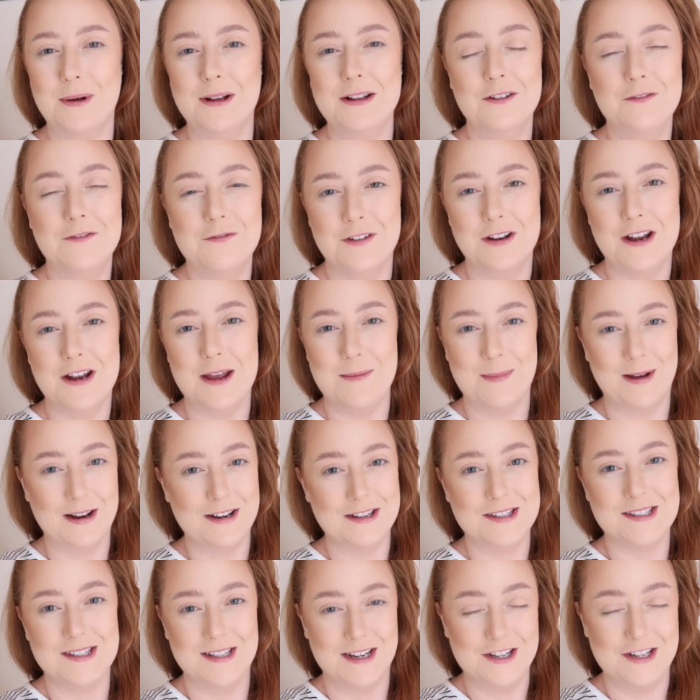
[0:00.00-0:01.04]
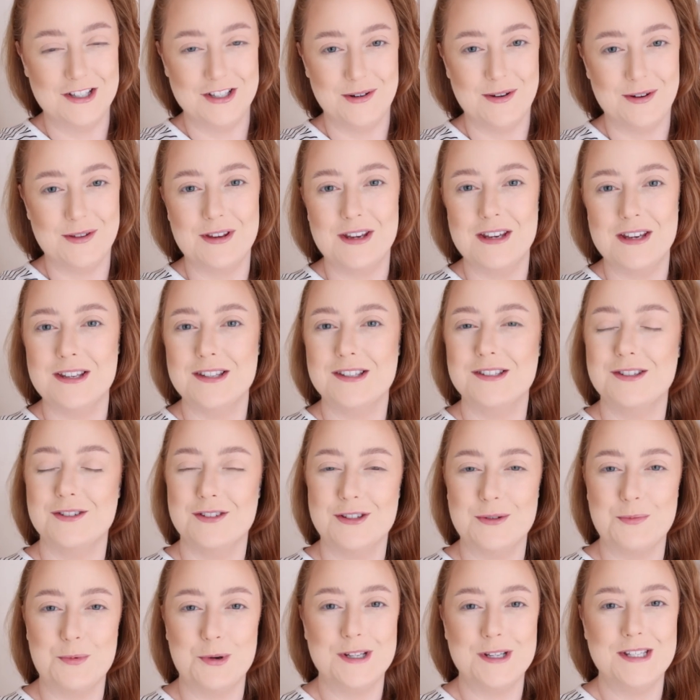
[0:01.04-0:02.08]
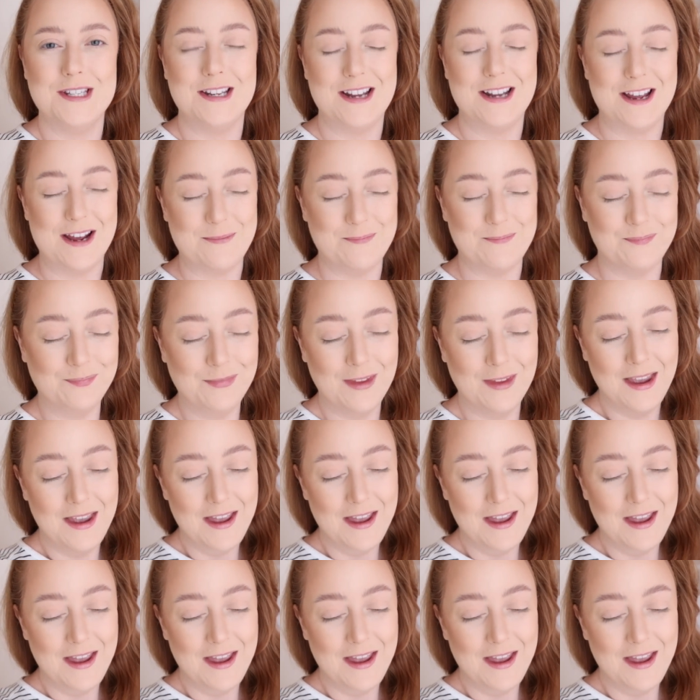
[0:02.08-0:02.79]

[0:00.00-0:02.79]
I love the name Anastasia. I think it's such a pretty name.